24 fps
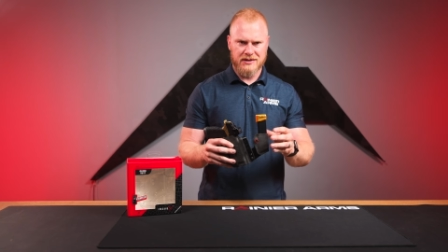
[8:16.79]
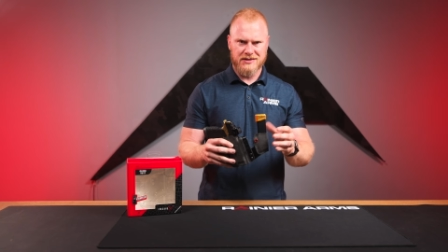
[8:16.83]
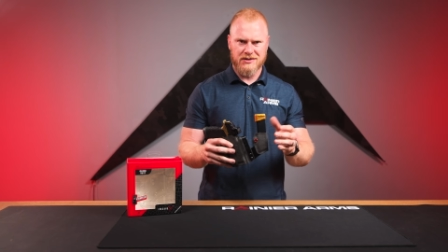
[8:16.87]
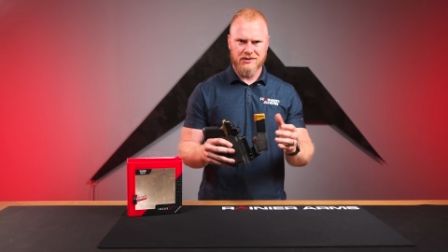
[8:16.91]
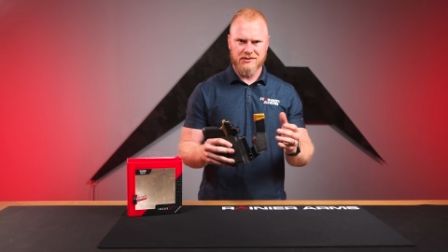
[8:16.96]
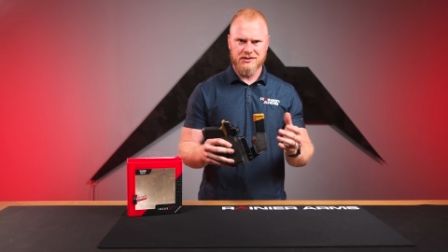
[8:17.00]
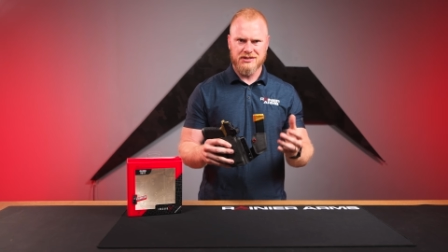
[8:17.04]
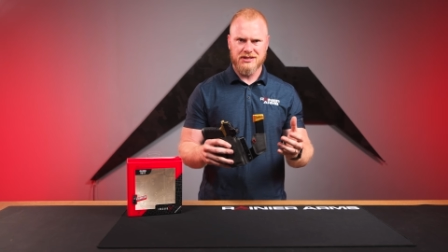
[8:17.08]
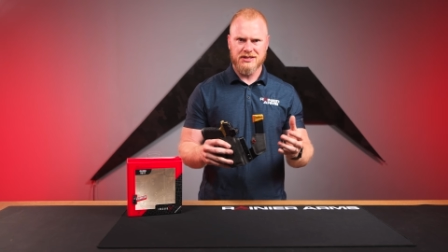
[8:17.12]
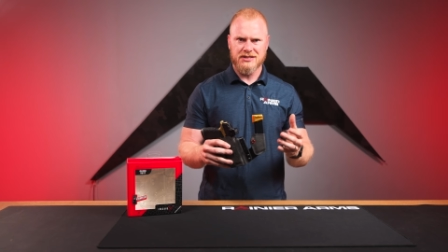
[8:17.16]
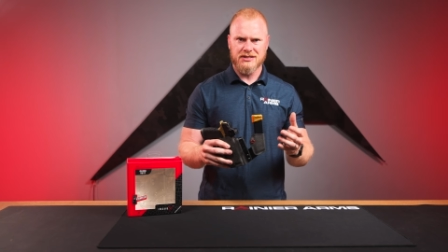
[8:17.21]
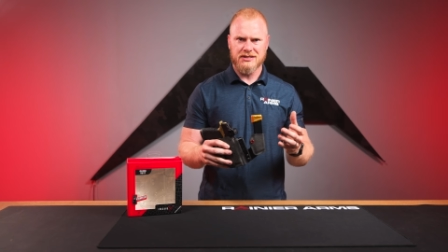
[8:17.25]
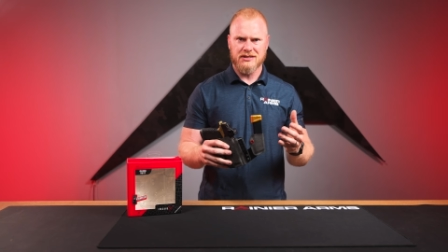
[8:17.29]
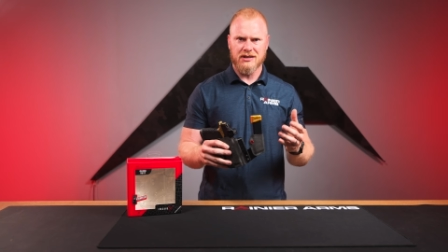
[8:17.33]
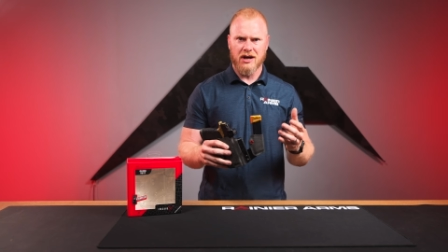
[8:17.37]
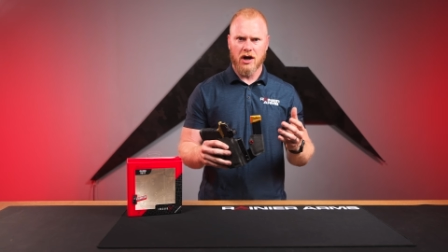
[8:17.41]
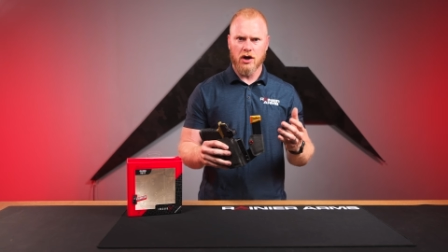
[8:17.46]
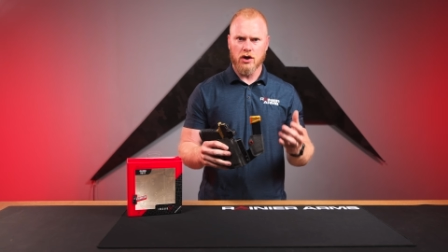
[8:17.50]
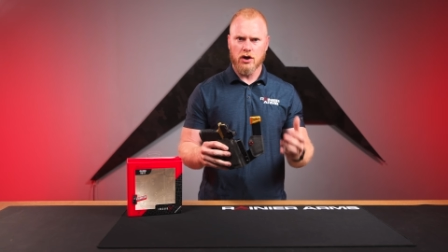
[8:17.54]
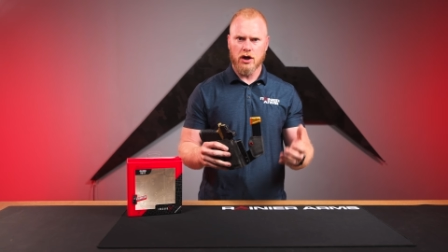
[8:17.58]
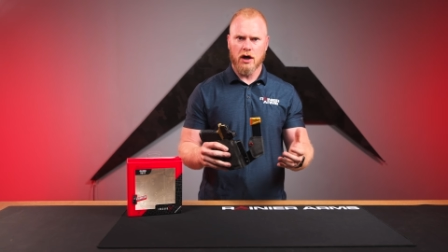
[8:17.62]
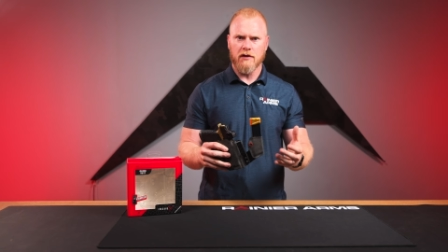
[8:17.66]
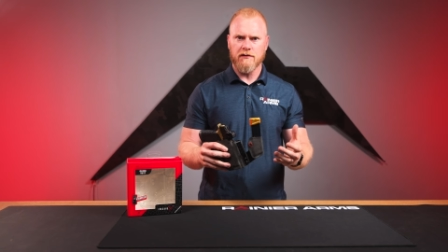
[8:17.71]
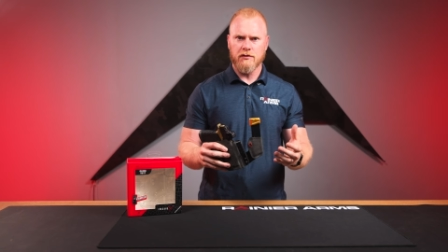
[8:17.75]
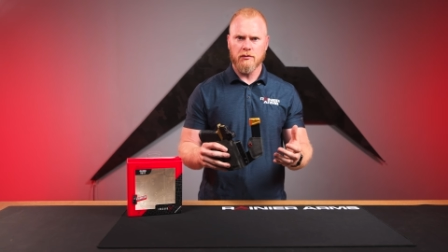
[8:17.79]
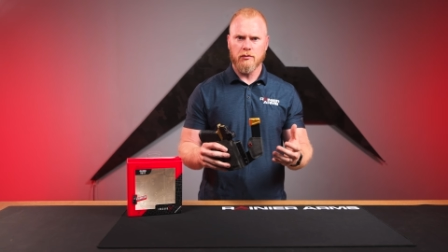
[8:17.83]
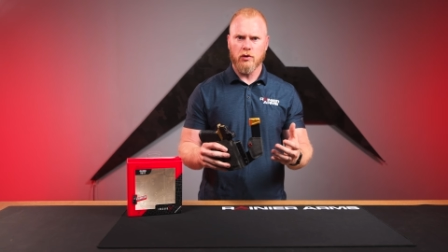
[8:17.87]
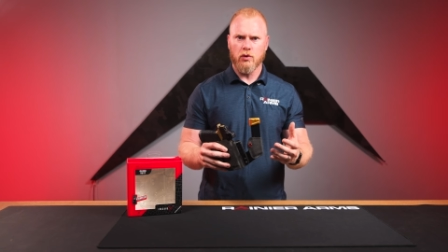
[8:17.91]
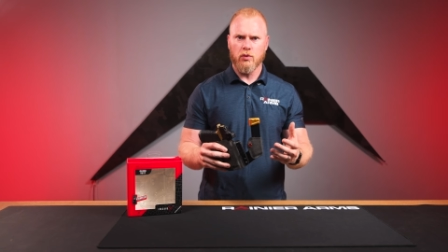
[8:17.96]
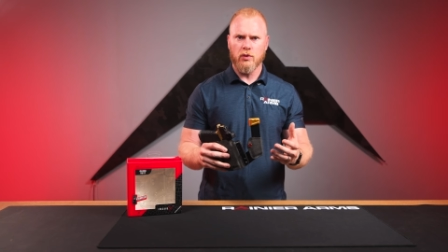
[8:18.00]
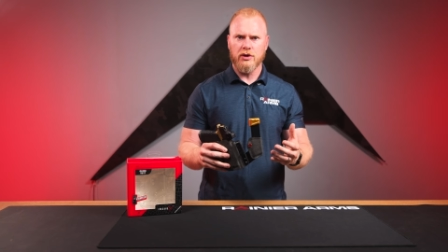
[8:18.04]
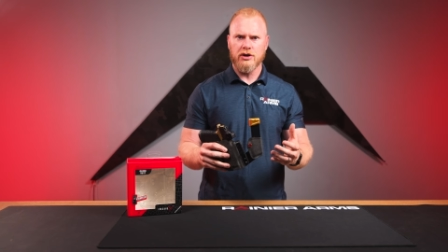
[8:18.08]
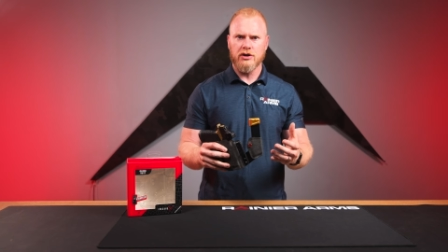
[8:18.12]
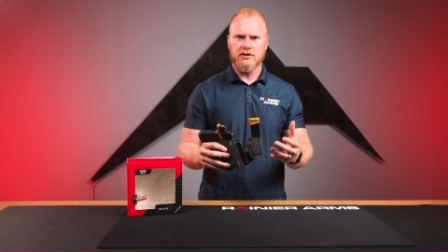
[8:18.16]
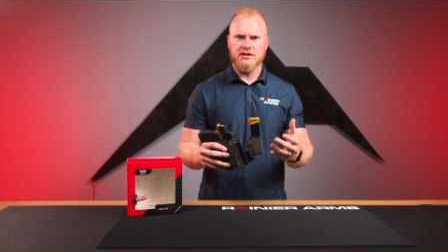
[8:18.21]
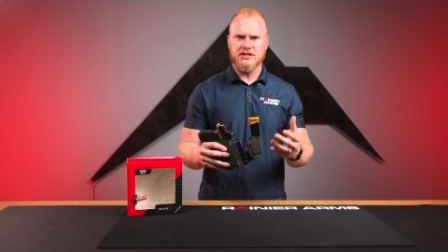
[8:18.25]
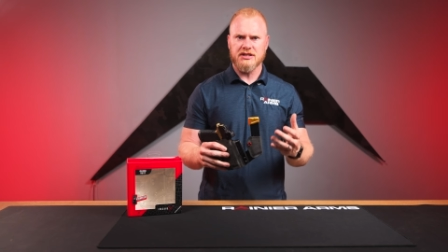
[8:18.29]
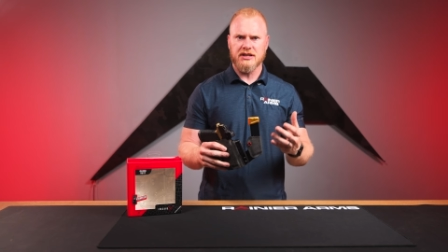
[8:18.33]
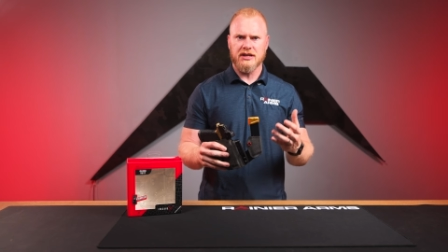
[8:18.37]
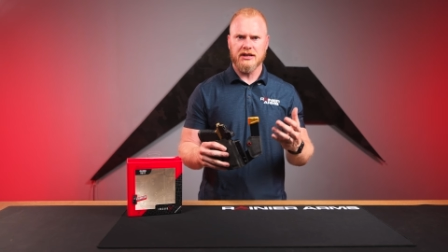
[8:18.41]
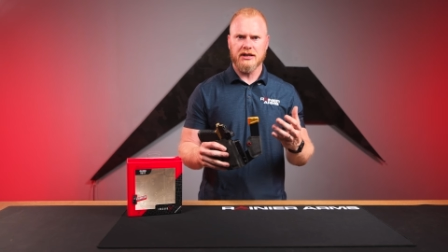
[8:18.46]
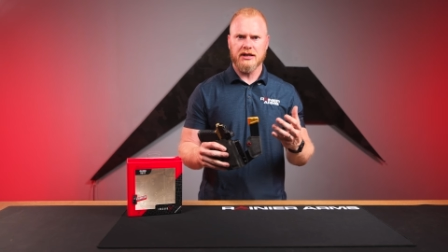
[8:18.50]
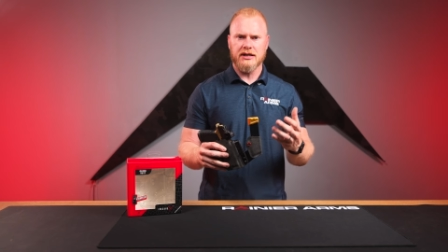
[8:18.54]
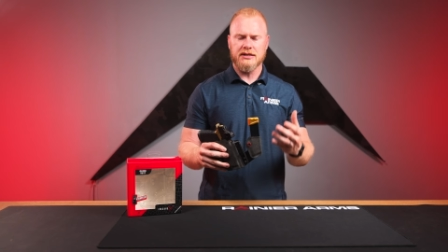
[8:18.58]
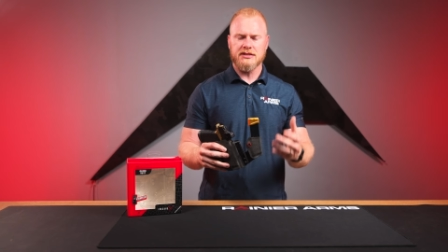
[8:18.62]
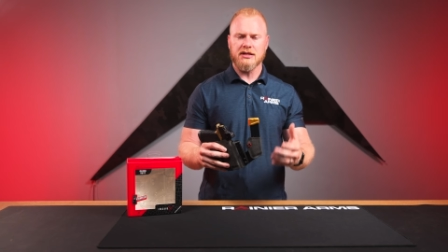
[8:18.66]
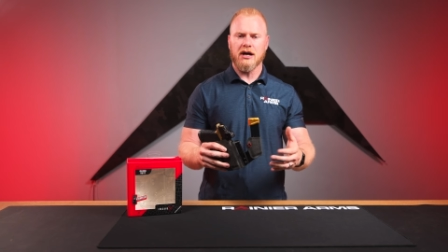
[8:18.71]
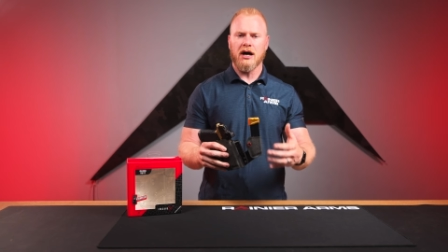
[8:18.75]
they're just uncomfortable when your
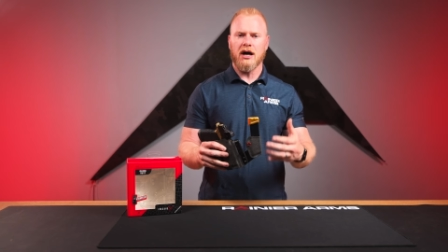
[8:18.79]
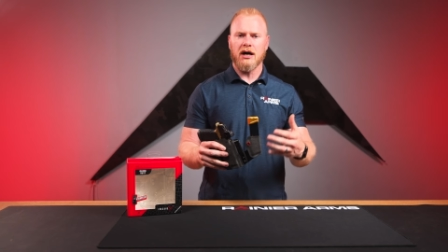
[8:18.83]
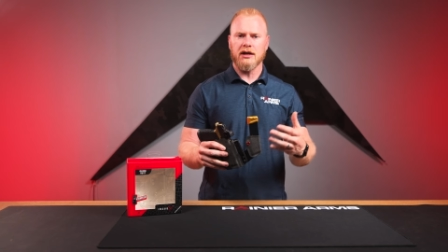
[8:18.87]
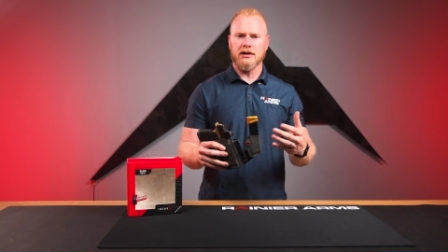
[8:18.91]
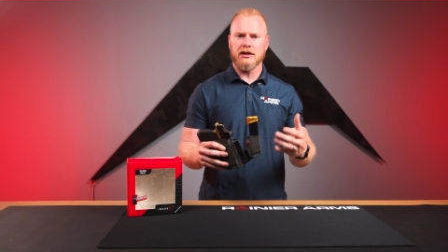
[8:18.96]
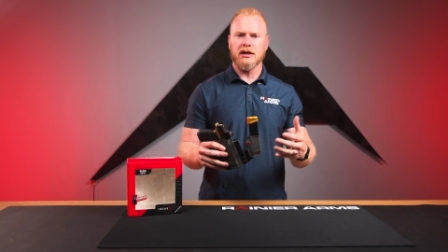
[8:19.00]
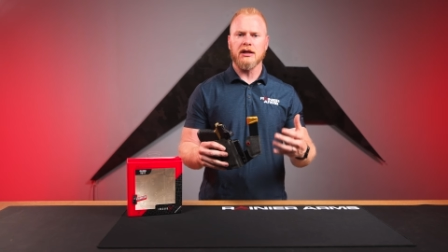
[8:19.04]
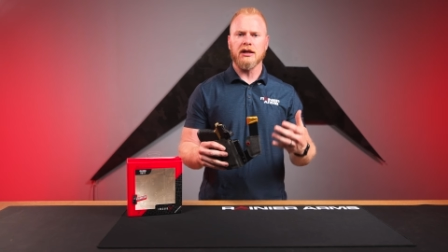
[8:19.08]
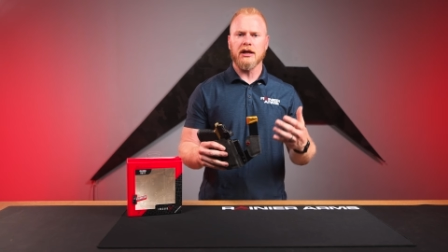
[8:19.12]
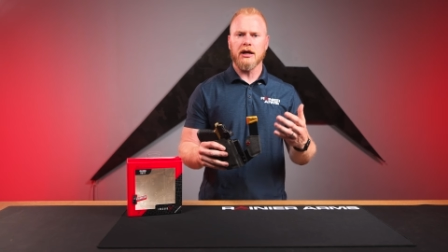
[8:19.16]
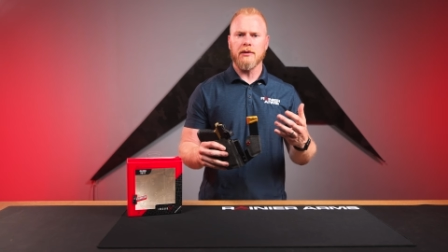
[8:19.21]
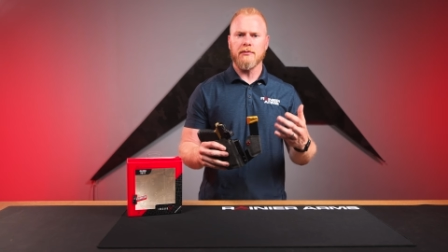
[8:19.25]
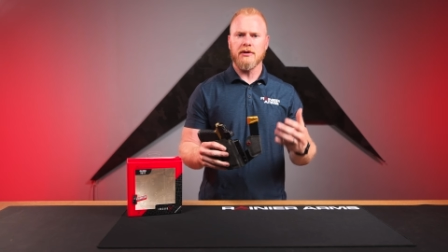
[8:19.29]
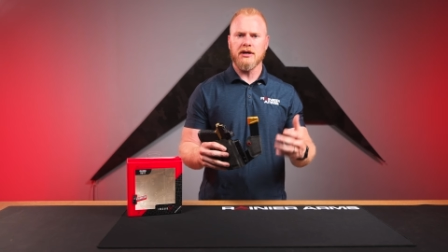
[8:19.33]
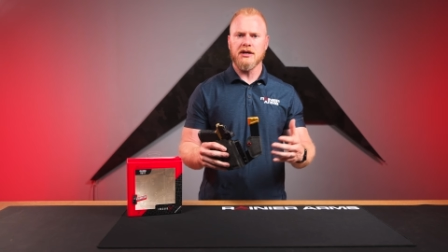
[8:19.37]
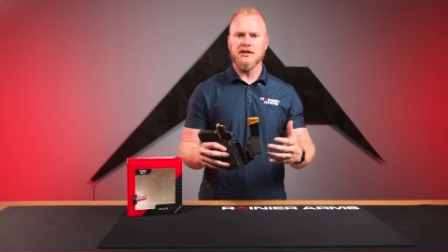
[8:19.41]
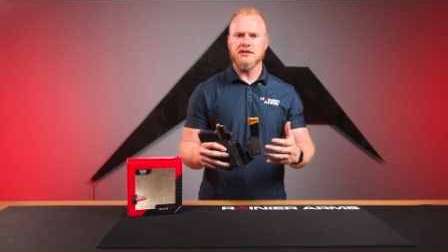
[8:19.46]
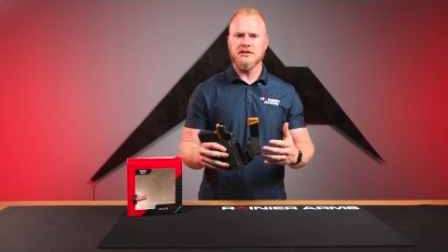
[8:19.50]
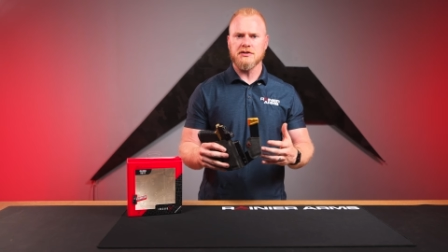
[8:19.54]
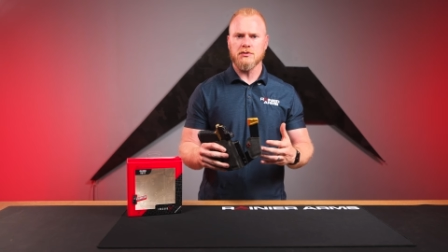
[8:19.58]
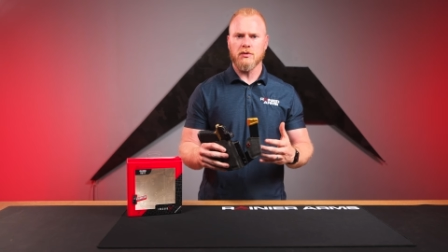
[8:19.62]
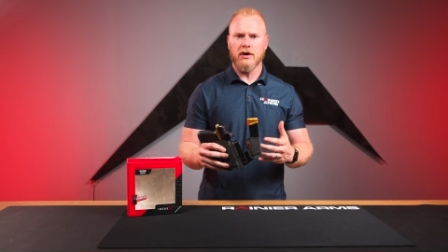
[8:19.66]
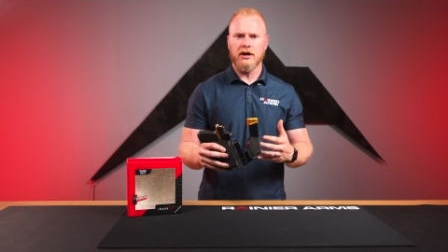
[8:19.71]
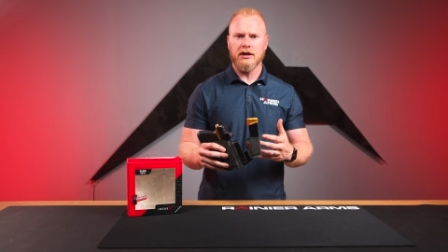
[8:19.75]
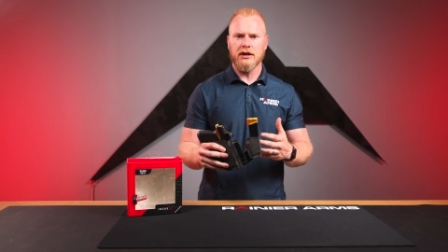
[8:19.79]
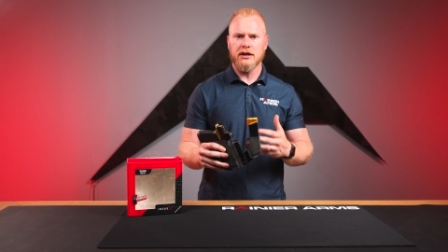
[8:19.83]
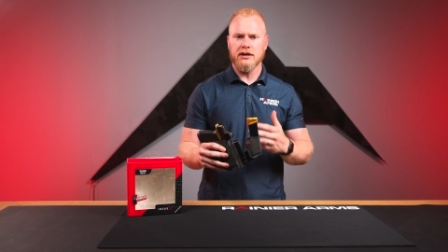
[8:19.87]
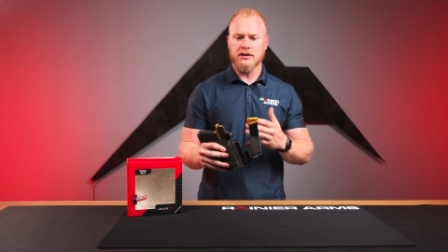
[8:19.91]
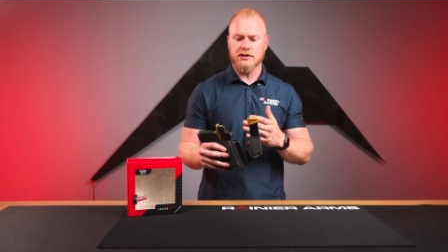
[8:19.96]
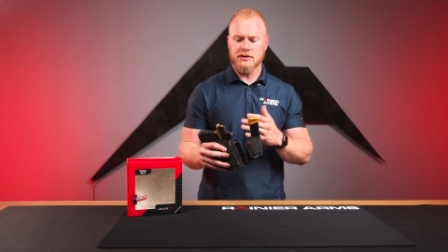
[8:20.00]
skin gets hot and clammy and sweaty,